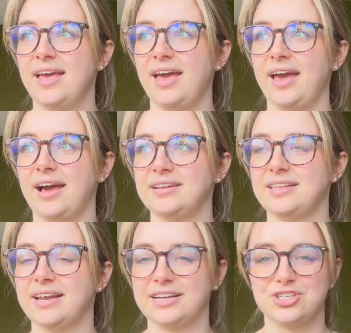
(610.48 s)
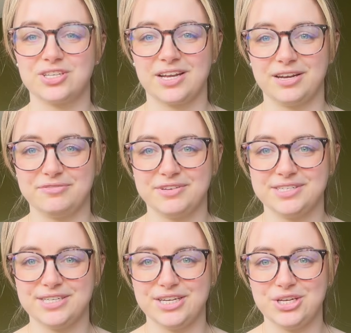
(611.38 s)
and then I just kind of
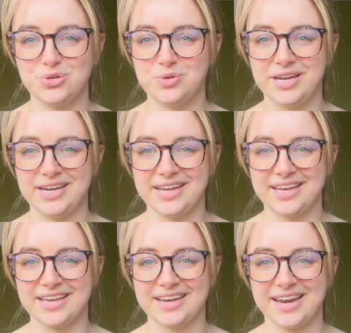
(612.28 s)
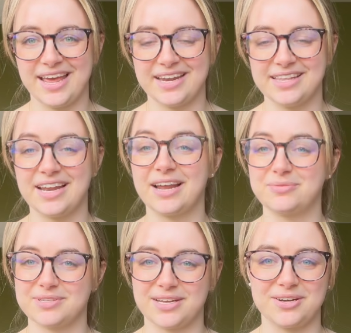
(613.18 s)
continued knitting it. And then I
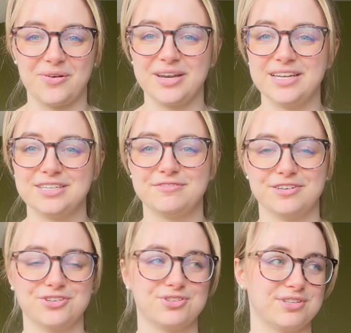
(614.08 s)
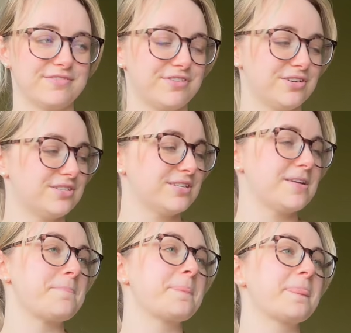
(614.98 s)
was like, no, I need to finish this first.
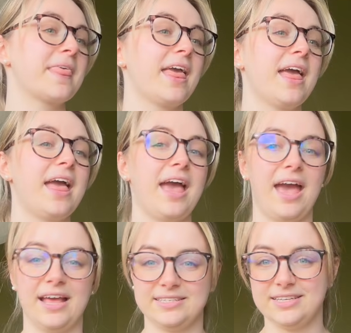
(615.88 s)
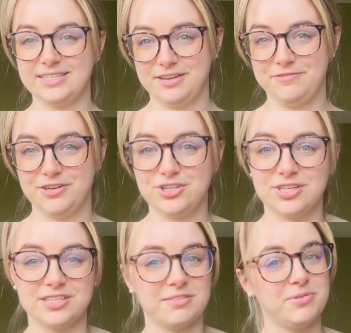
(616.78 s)
And since I finished
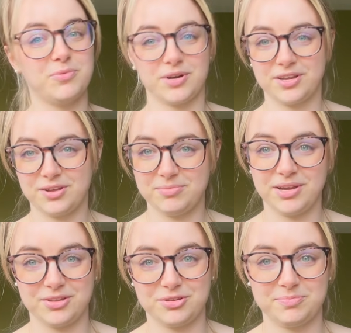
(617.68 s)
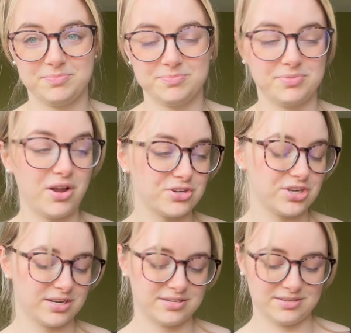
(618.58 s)
this, I've been working on my other
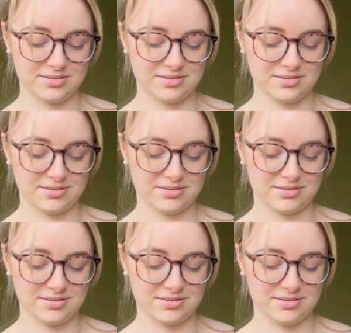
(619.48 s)
project